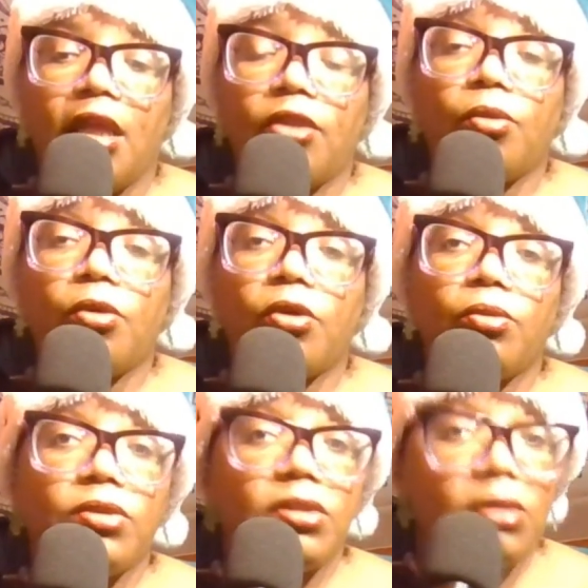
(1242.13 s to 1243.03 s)
the world
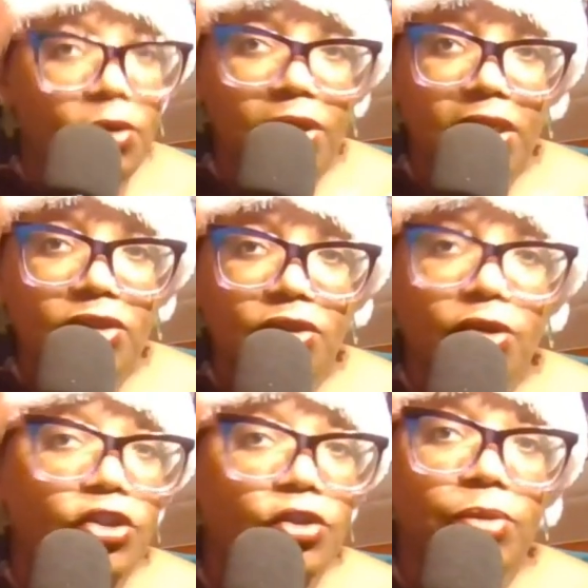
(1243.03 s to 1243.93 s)
will slowly
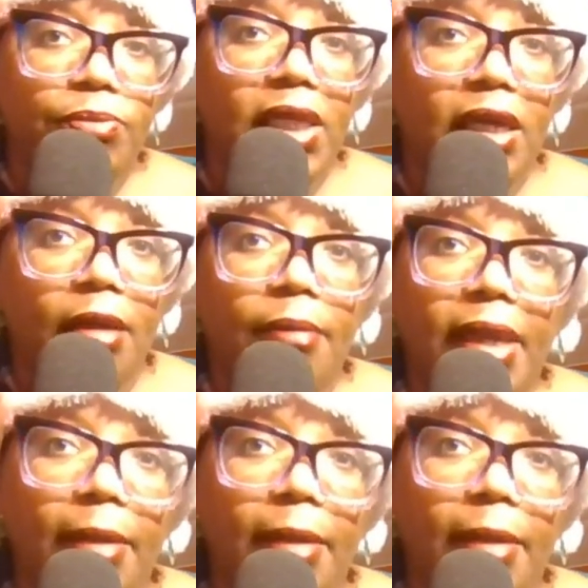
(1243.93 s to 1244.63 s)
start to become a